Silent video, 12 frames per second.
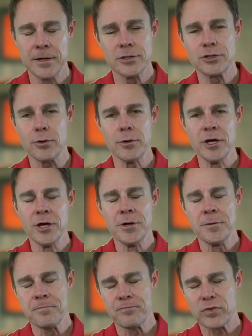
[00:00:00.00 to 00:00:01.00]
So,
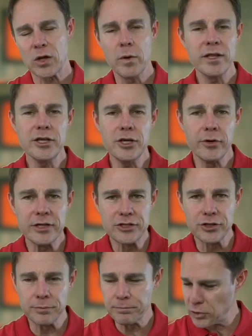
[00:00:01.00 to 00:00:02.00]
whether you're
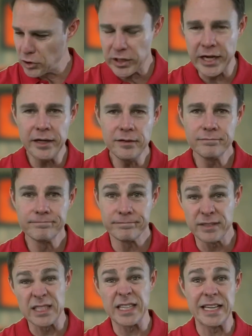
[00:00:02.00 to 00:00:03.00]
into cooking,
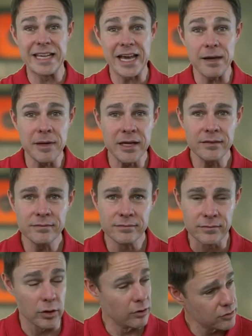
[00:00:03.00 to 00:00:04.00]
to gaming
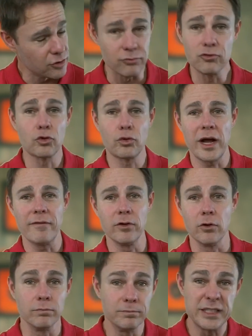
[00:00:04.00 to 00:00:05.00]
and to
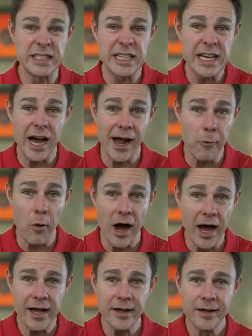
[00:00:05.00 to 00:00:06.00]
travel
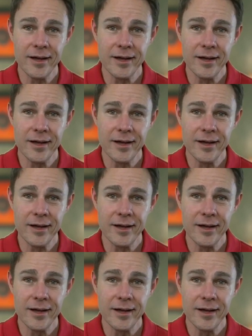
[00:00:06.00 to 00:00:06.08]
DIY,